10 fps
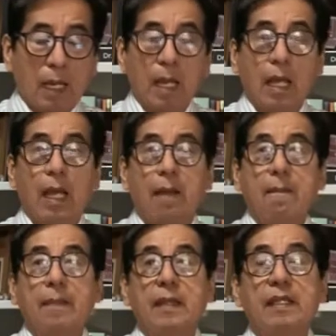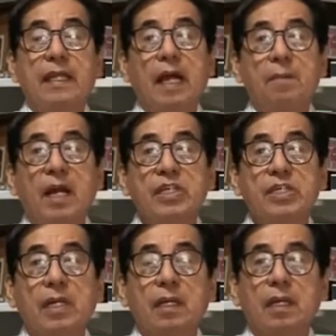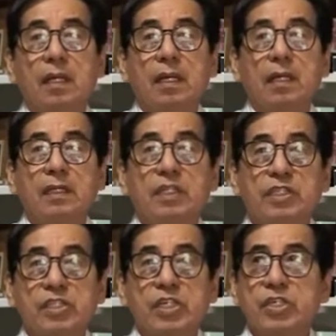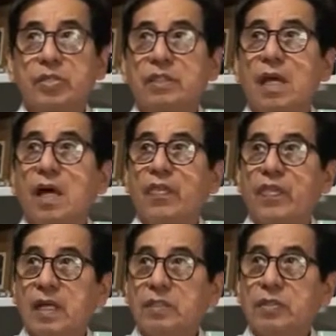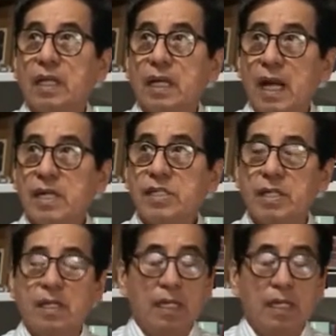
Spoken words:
They are managing these decisions thanks to the large